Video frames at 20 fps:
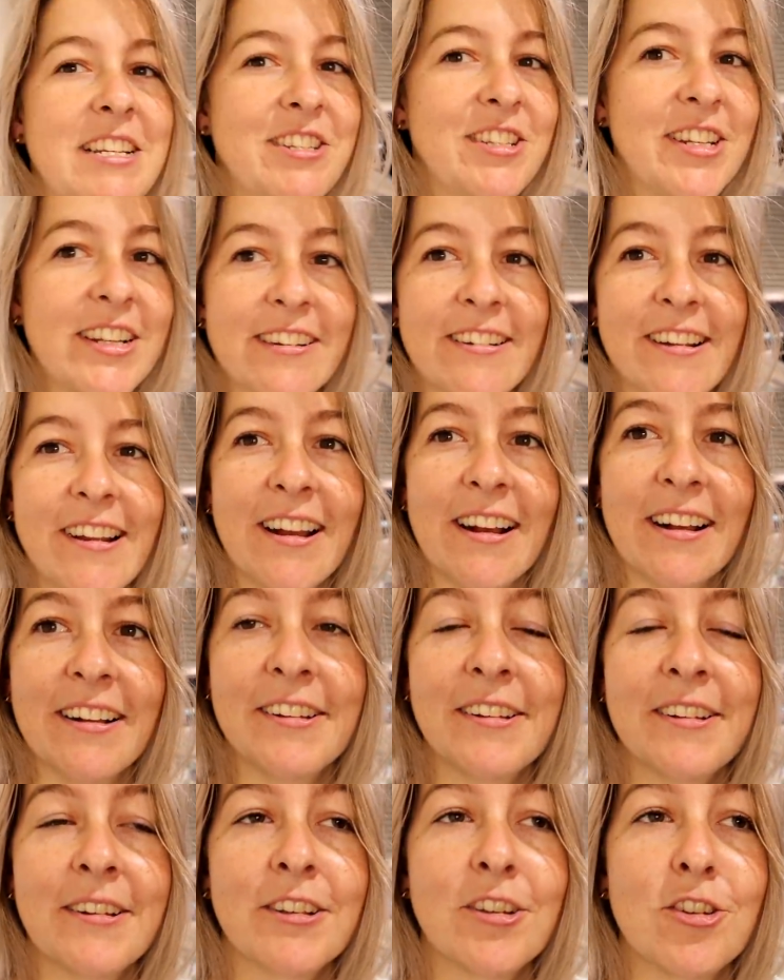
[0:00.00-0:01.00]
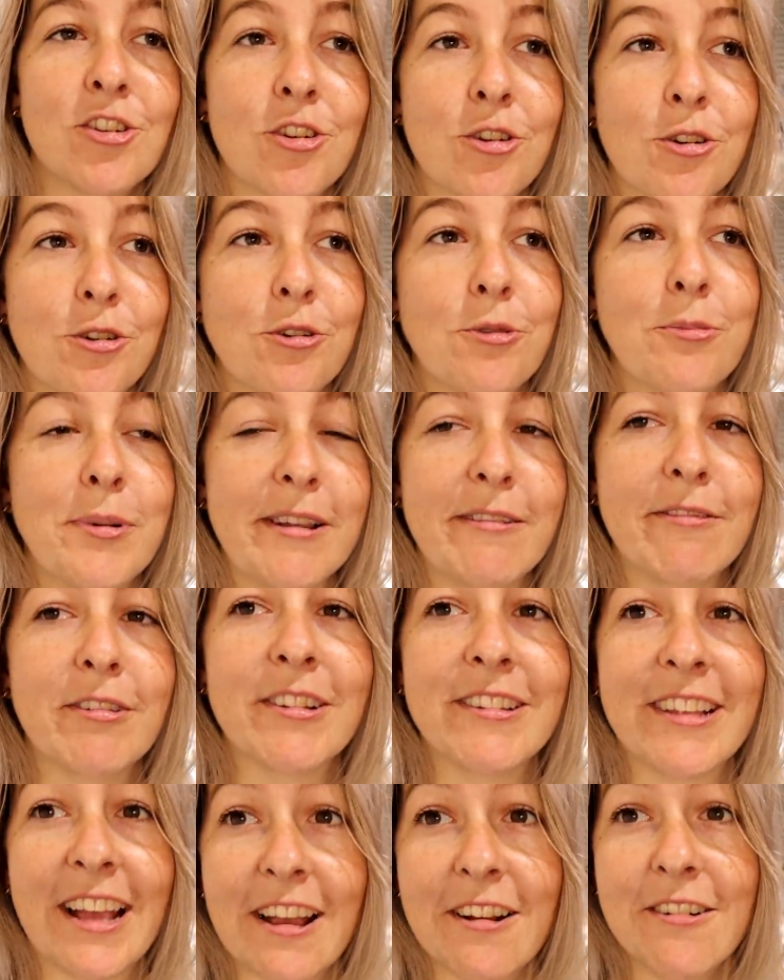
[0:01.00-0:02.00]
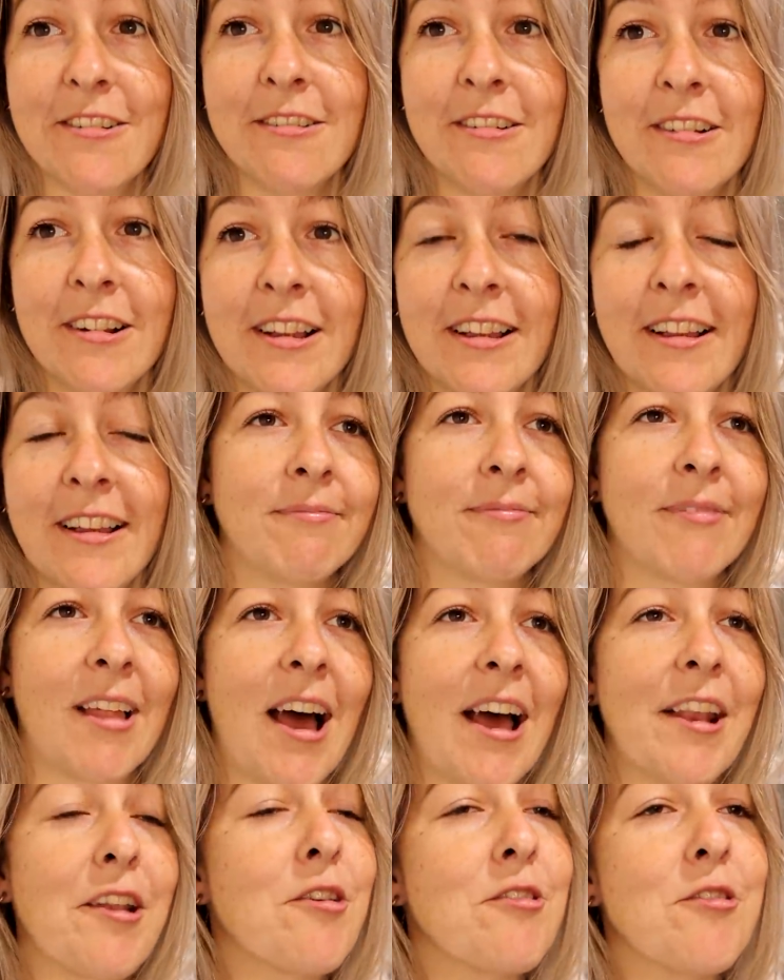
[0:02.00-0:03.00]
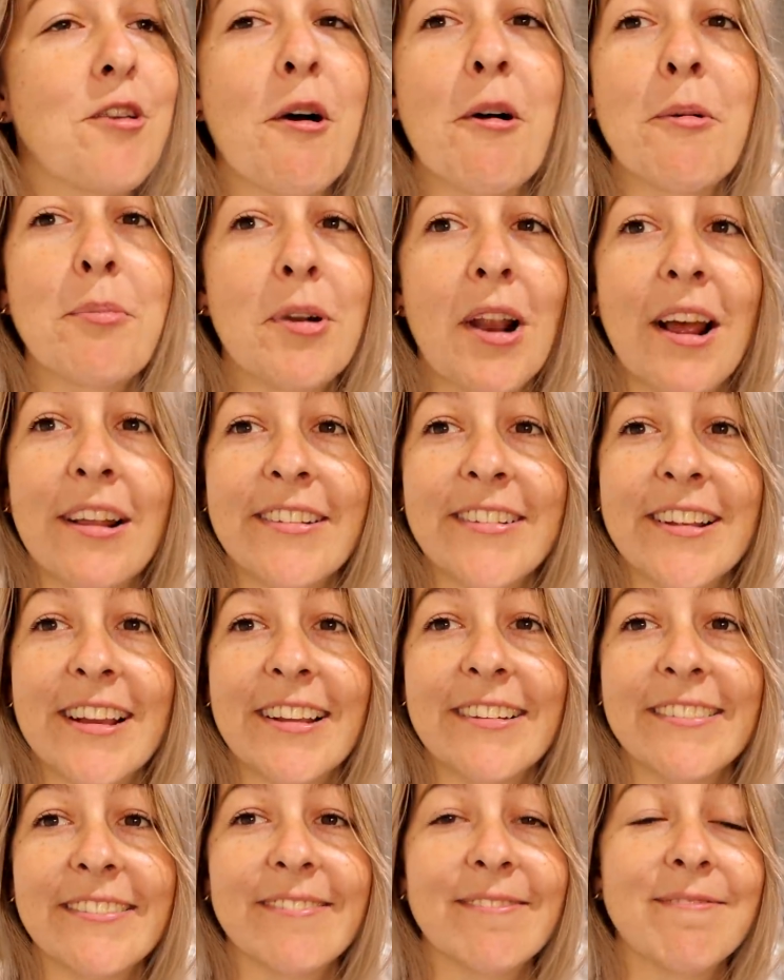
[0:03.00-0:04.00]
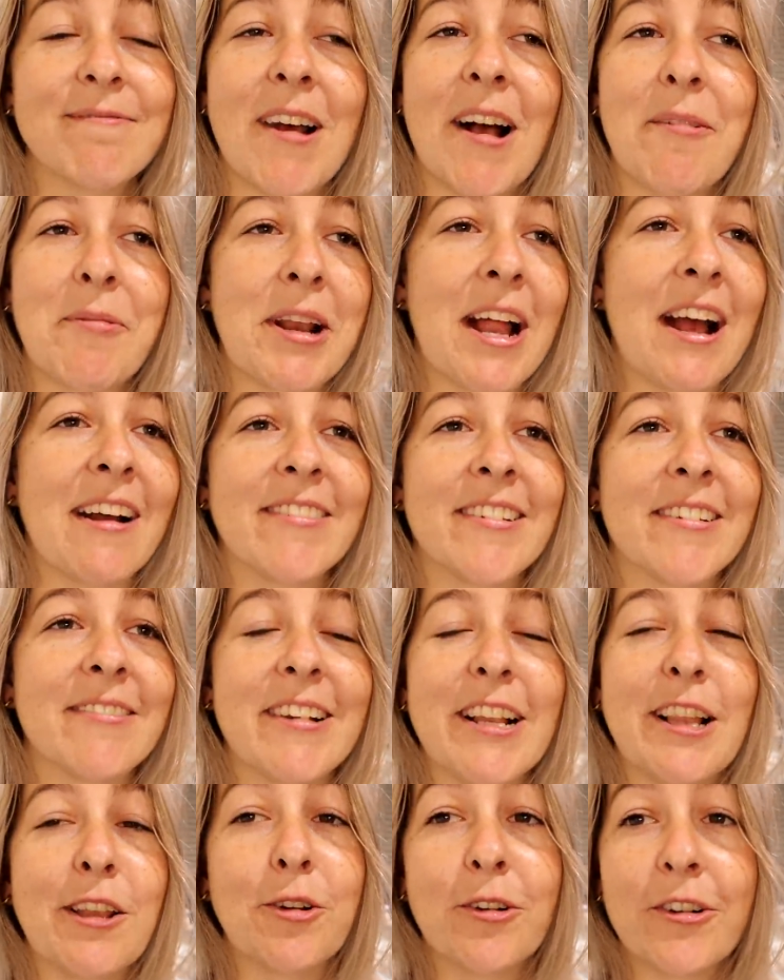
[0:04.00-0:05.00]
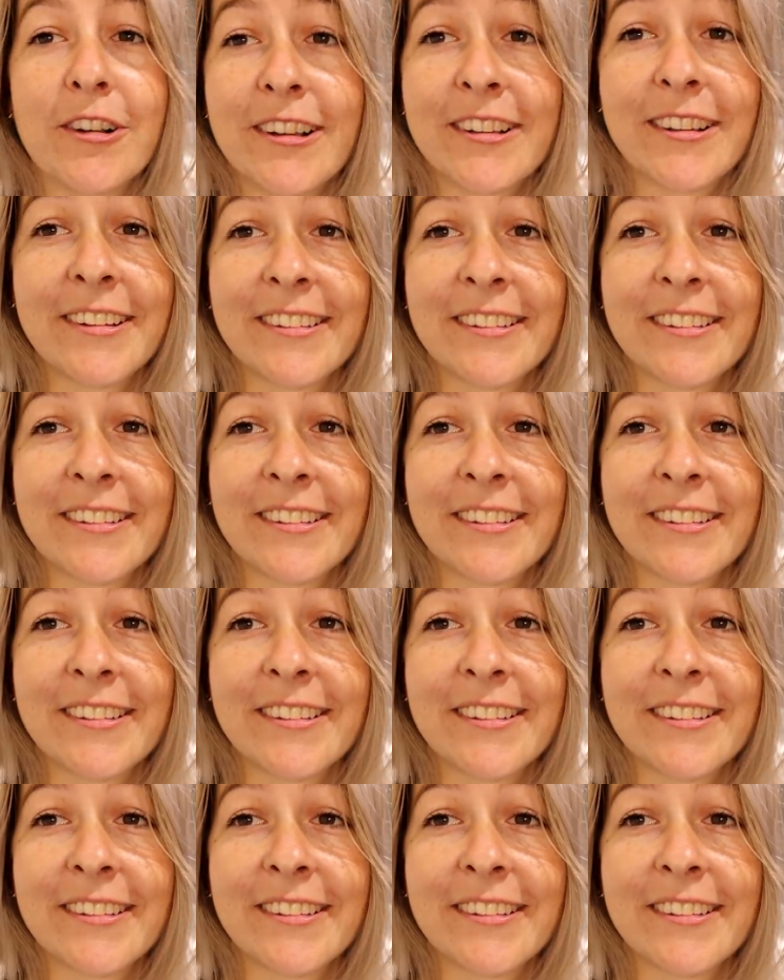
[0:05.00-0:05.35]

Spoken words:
interior should all be for sale. I don't know a price yet. I'm gonna have to relook.